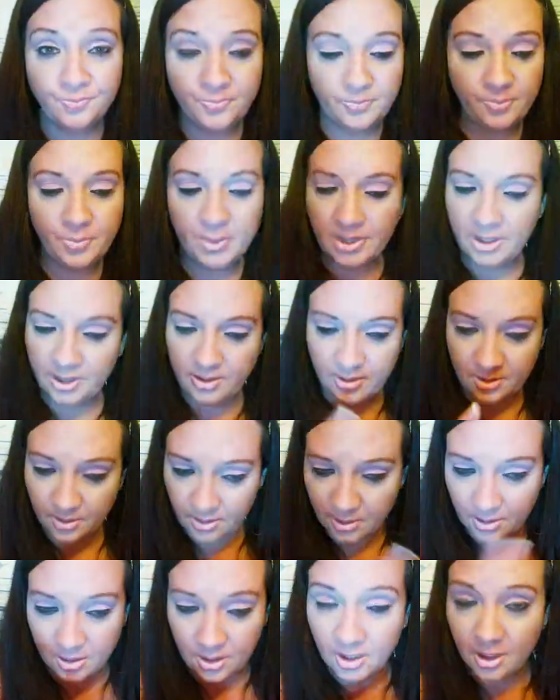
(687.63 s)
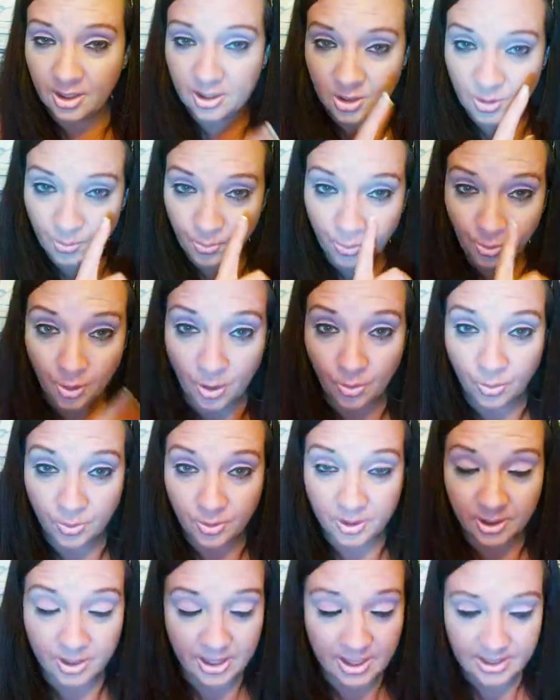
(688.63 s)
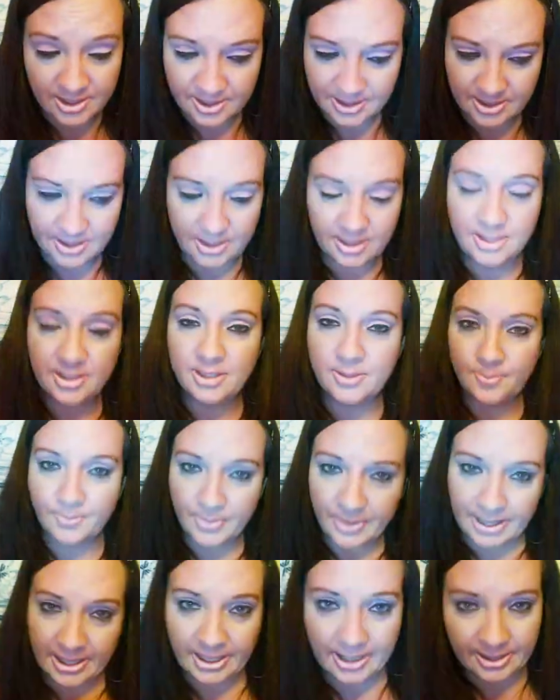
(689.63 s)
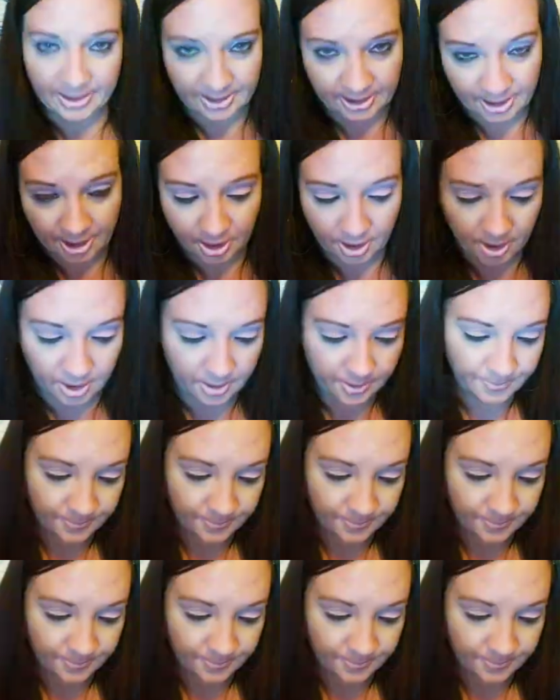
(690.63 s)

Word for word: But it's broke and sent back here.